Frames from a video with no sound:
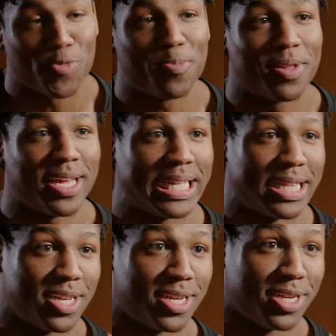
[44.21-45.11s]
When we
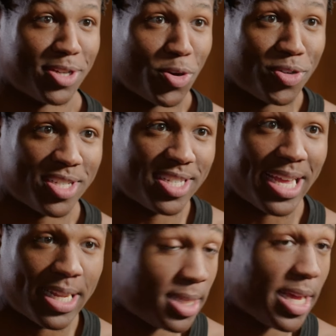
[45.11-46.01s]
played uh, Golden
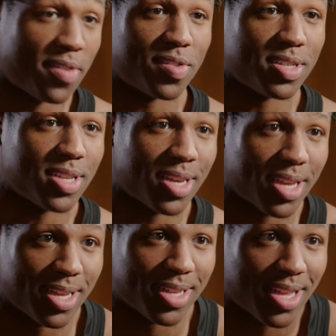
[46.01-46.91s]
State, definitely
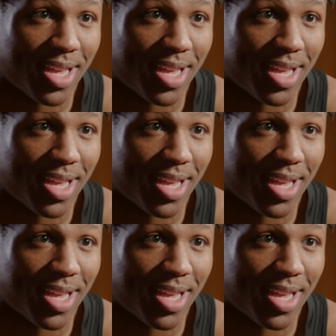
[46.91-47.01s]
sunk in